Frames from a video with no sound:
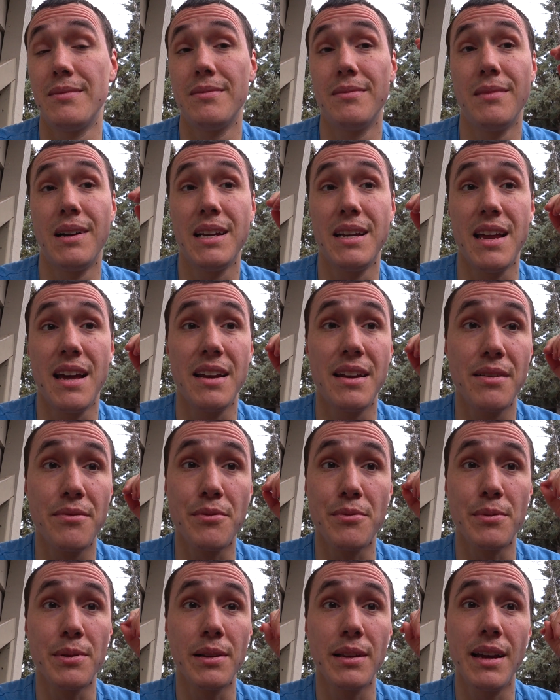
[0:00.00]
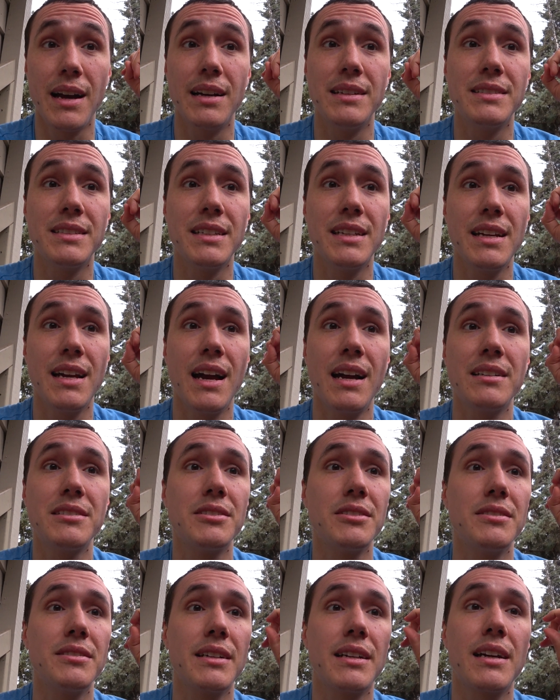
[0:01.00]
my dad never really has any
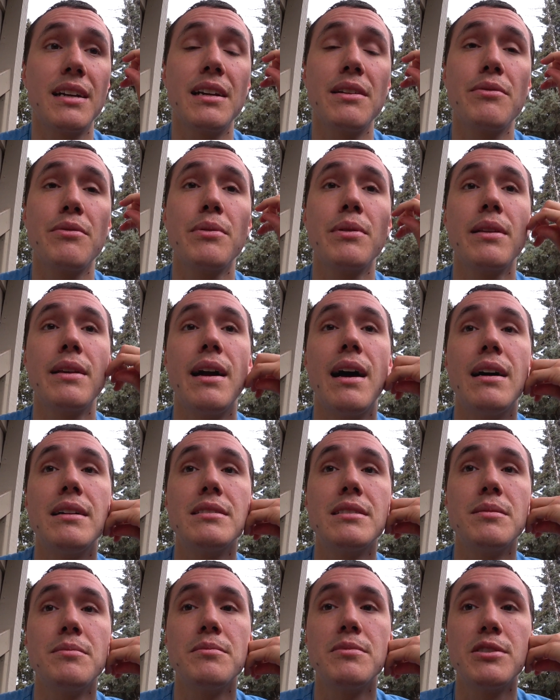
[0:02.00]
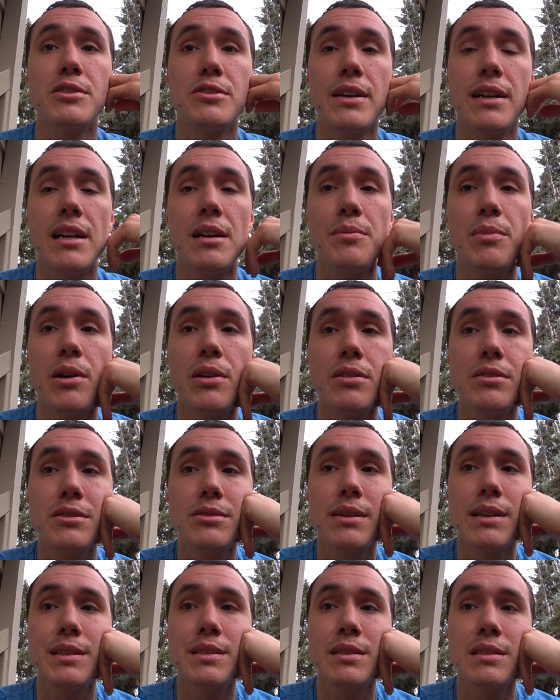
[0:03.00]
answers. Like, I never really asked him straight up all those
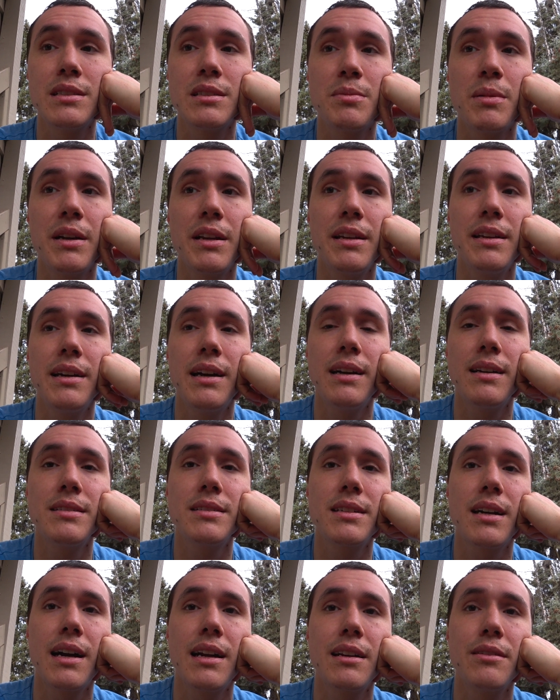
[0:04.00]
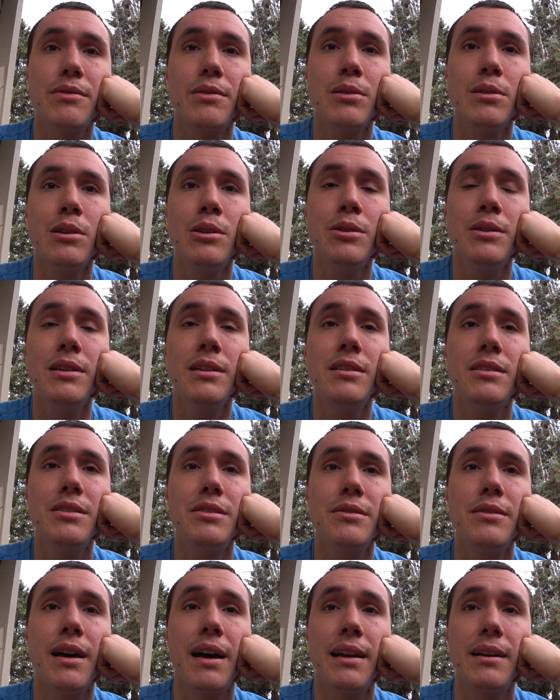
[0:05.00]
questions, but he has kind of alluded
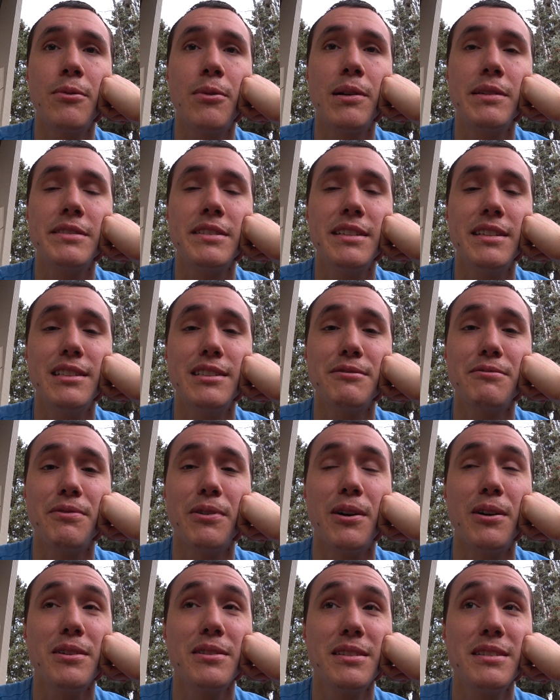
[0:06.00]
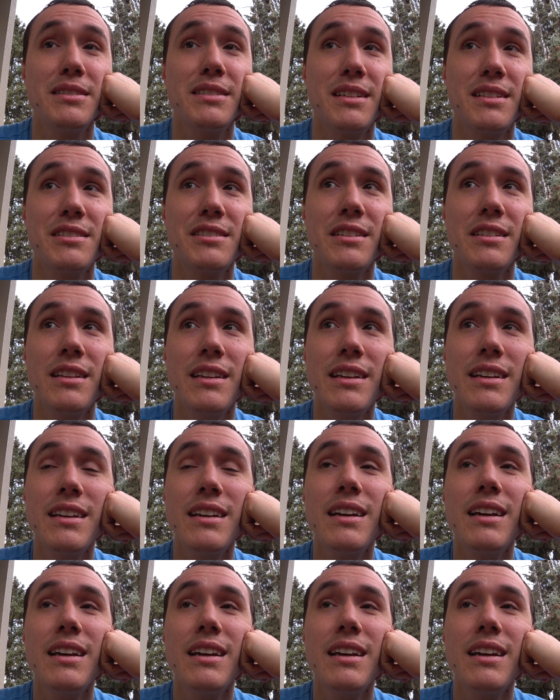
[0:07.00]
to that it wasn't his fault, essentially.